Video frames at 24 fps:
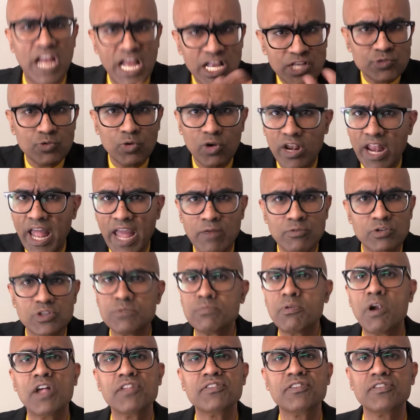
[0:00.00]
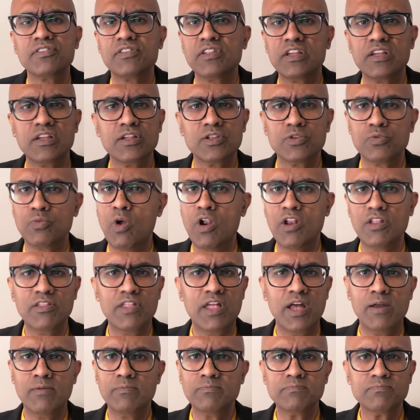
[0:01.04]
Natural language processing is one of
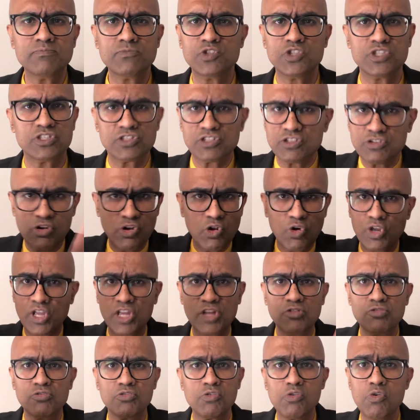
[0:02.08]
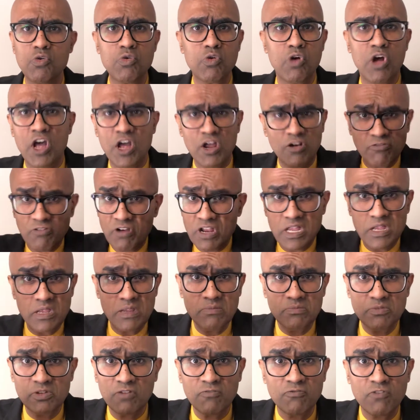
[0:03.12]
them. Just looking through
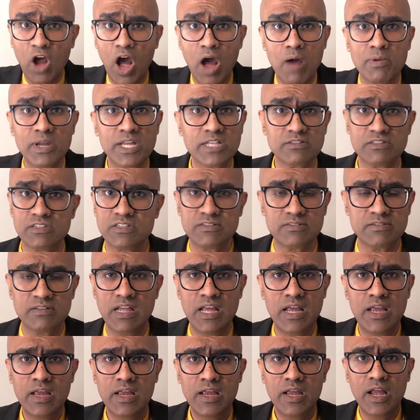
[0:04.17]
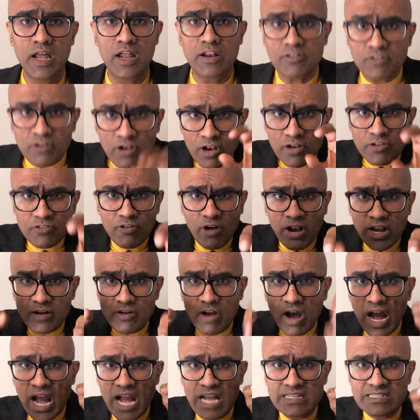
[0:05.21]
reams of comments and trying
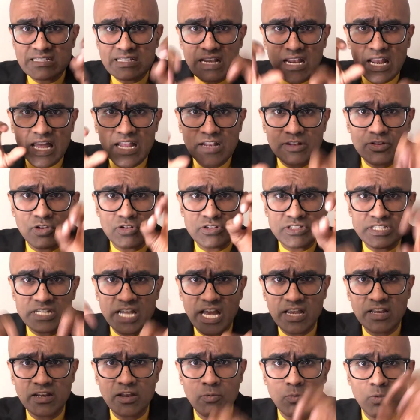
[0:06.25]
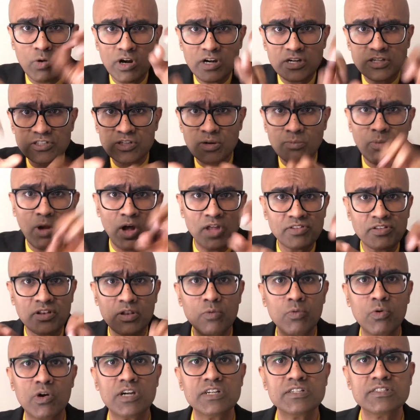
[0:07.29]
to isolate those negative words or
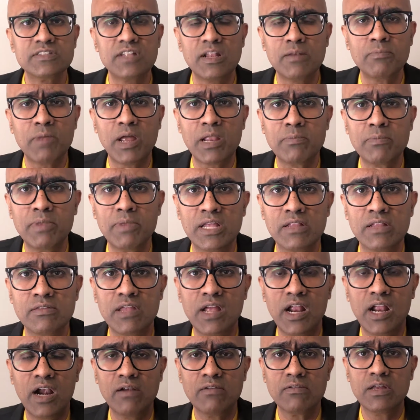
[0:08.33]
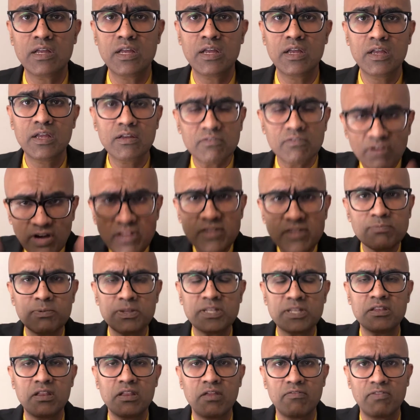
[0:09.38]
positive words that might be in there. Very
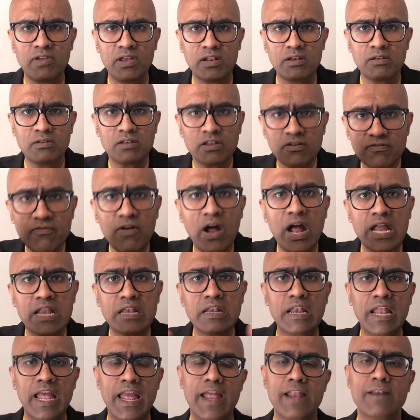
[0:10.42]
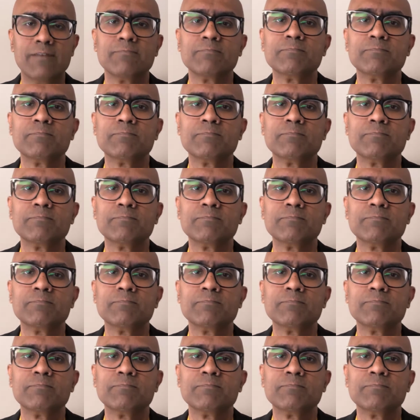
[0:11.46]
specific, defined lane.